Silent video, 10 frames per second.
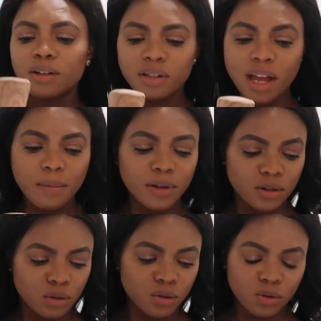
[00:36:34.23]
I just happened
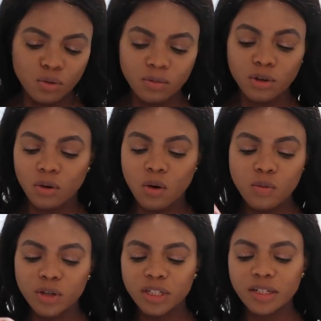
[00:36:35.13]
to go to, you know,
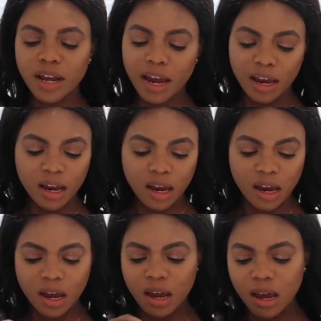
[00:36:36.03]
Home Goods today
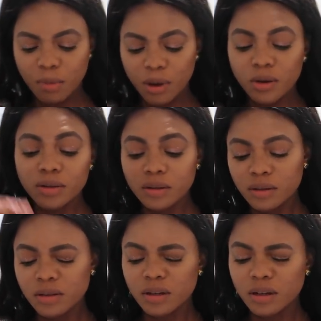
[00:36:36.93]
because
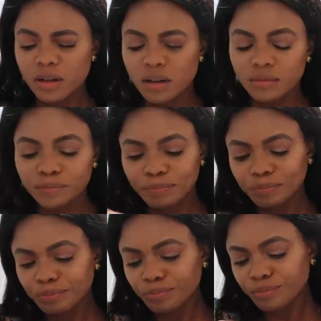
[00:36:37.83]
the
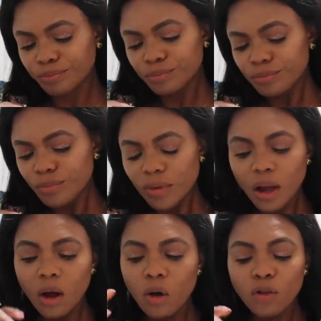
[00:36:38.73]

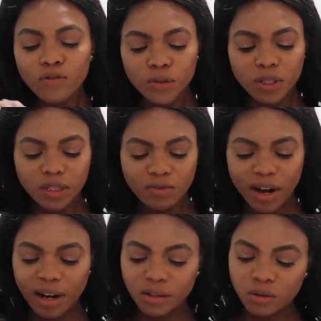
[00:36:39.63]
Whole Foods is
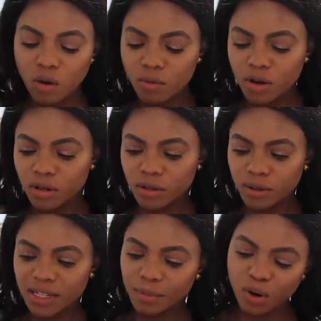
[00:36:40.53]
right next to Home Goods, so
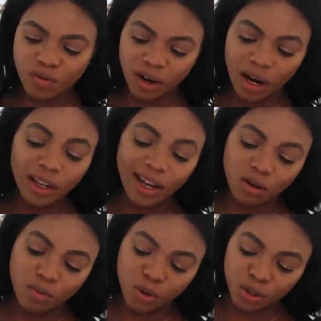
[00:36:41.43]
it's like perfect. And that
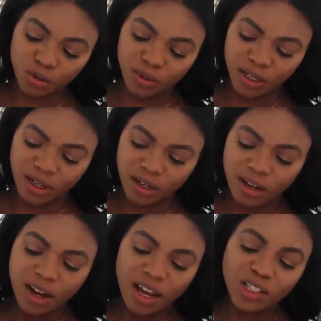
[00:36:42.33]
Home Goods is really good.
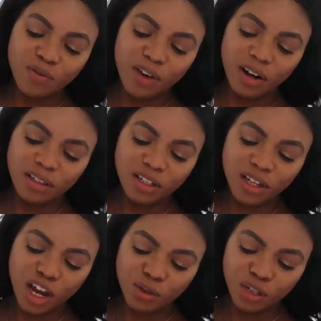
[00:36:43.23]
It's so funny, it says
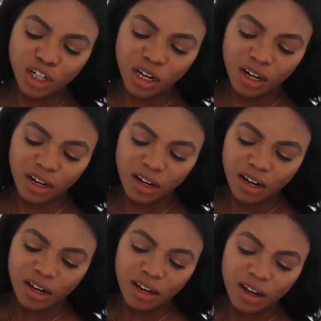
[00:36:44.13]
country chicken,
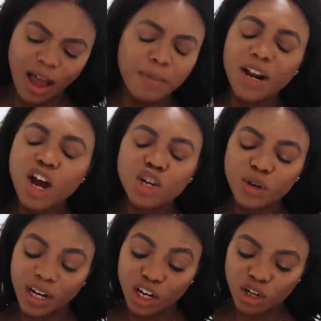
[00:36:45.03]
I mean
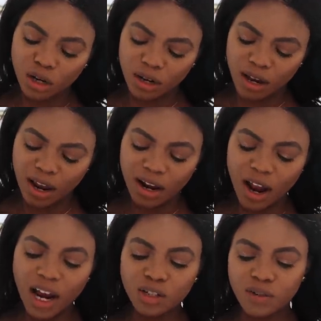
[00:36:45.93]
country kitchen, and
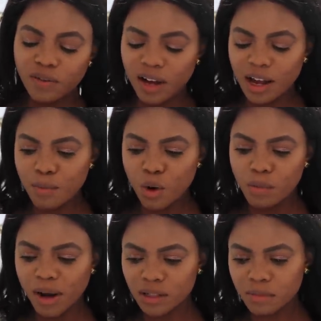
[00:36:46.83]
I just feel like I'm
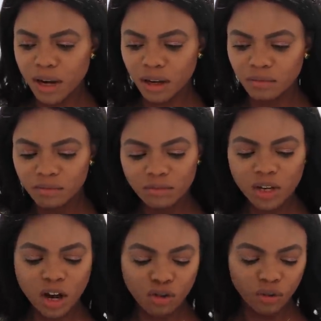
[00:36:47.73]
going back to my
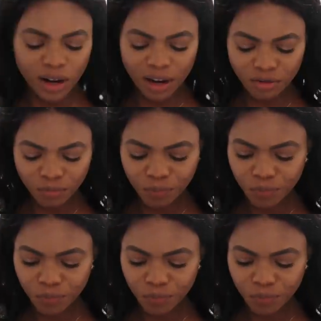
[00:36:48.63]
country life.